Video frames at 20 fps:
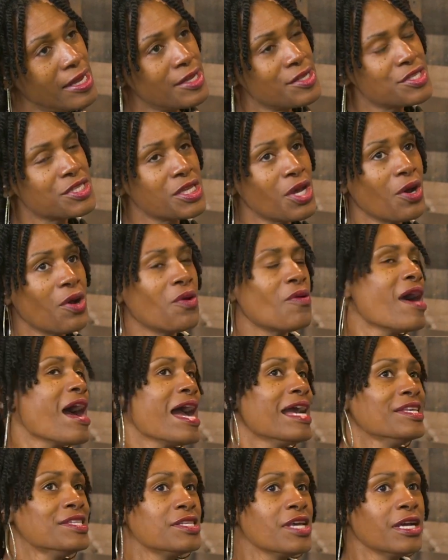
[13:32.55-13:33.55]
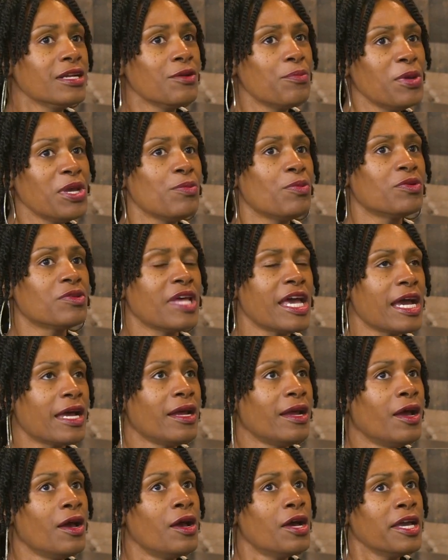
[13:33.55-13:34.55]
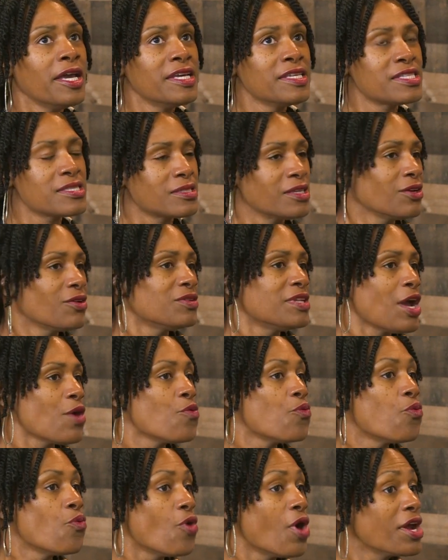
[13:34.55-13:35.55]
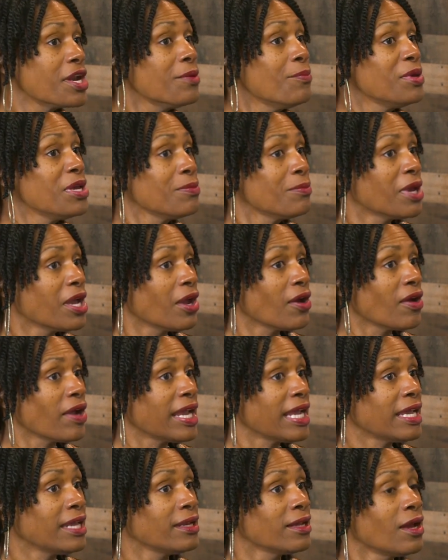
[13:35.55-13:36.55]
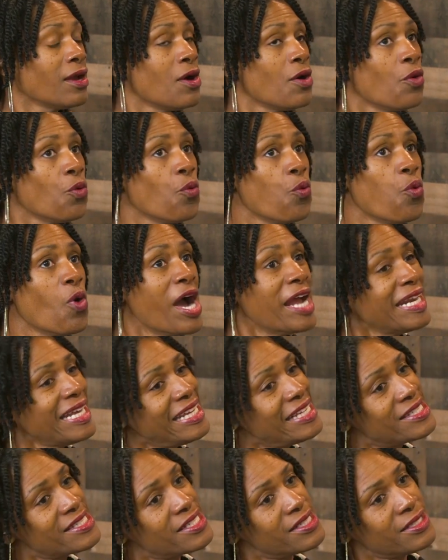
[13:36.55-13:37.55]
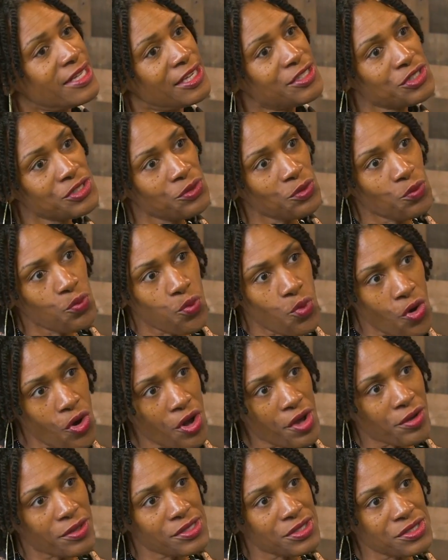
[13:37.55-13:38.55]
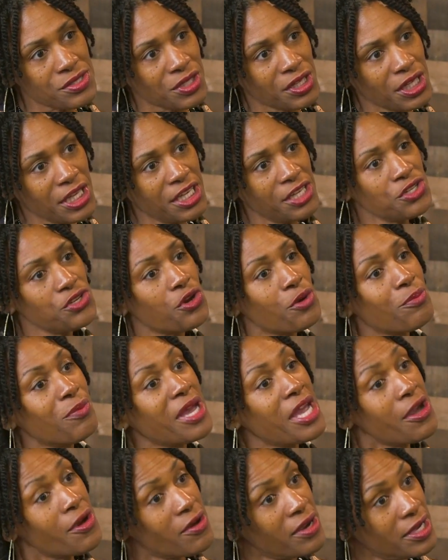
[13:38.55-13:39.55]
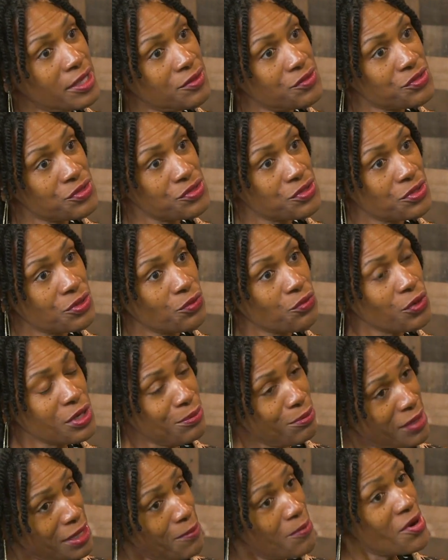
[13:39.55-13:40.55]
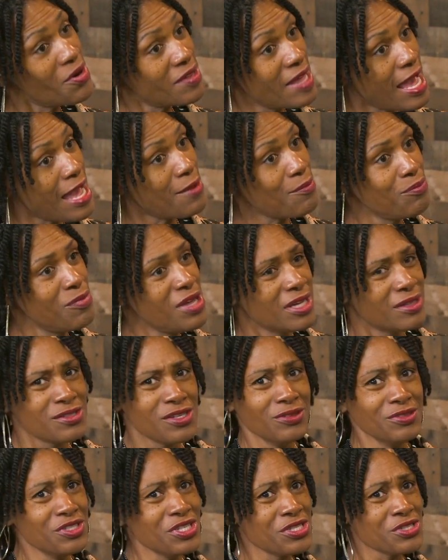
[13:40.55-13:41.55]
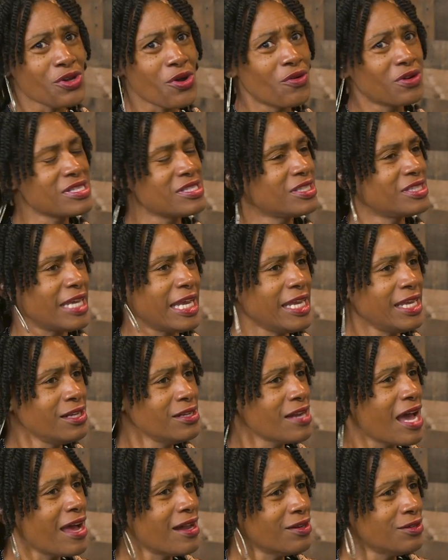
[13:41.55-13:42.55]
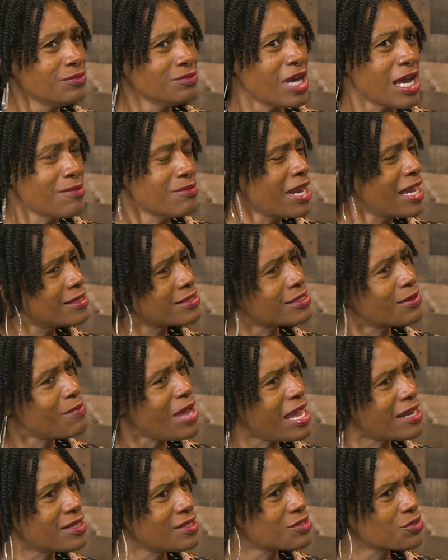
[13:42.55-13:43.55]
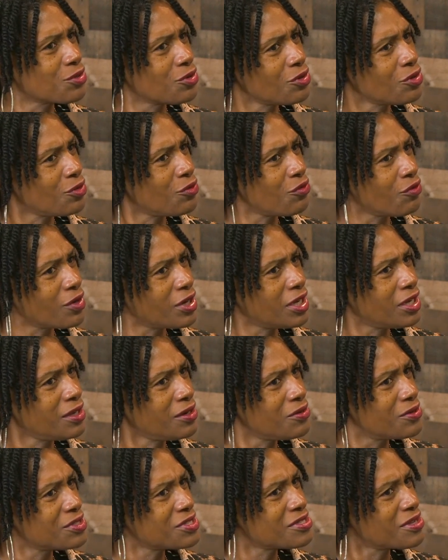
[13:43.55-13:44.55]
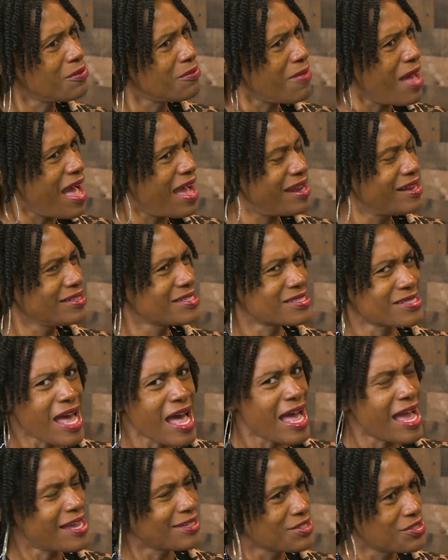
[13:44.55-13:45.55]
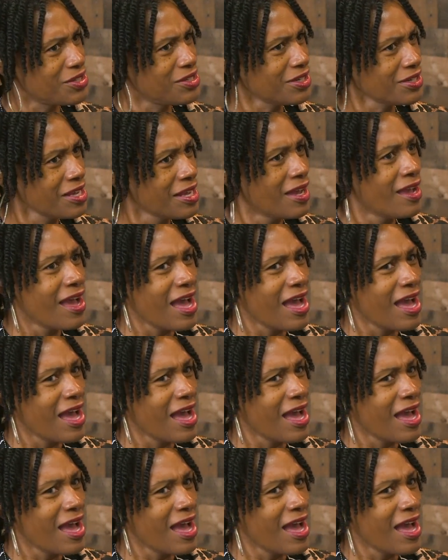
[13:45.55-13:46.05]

So I say to people that is single that want to be married, what is it that you want in your marriage? Remember that. Don't just go and date. I'm not somebody's girlfriend or somebody's side chick.